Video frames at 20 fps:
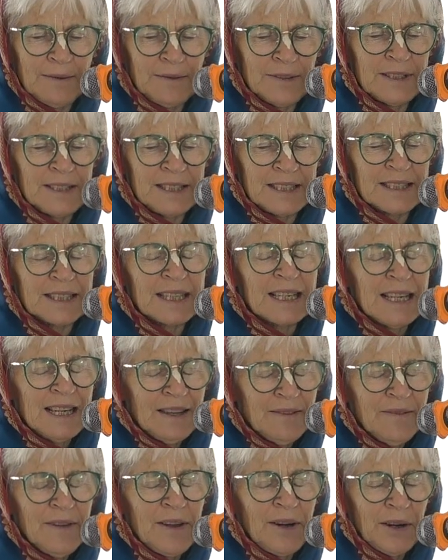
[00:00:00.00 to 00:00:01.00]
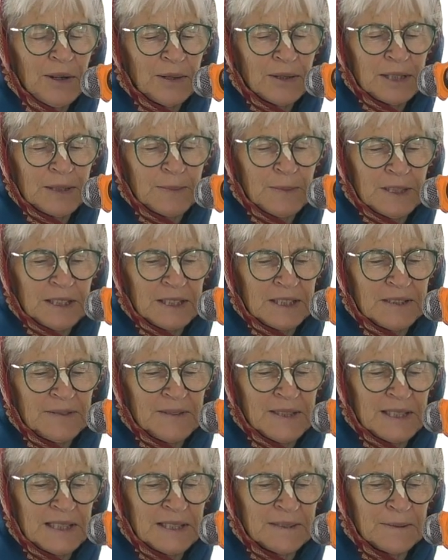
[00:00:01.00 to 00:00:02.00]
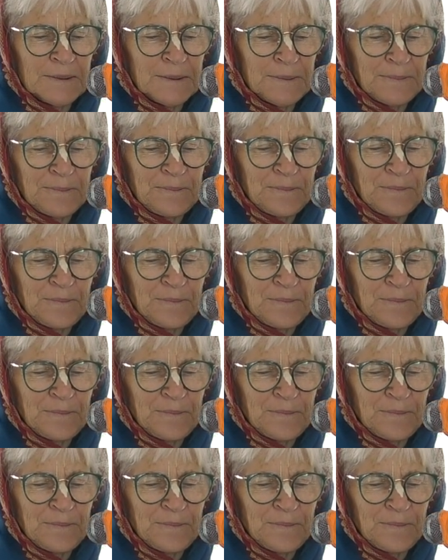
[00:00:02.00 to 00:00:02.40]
for this very auspicious festival.